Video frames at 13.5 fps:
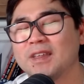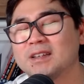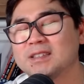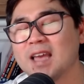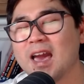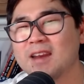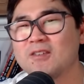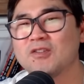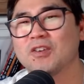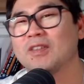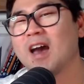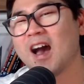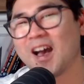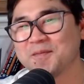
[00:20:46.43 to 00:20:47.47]
That's the energy
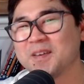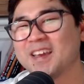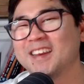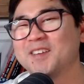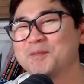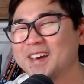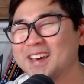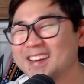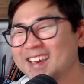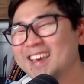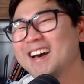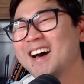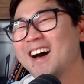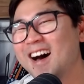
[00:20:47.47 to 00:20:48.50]
that I'm getting. But
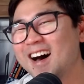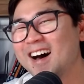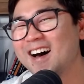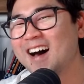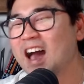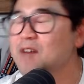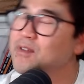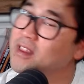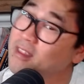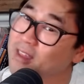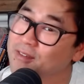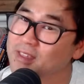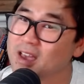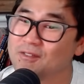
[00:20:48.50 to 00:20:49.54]
I really
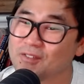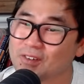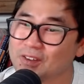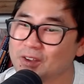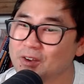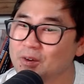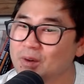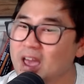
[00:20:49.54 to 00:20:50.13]
love that for you.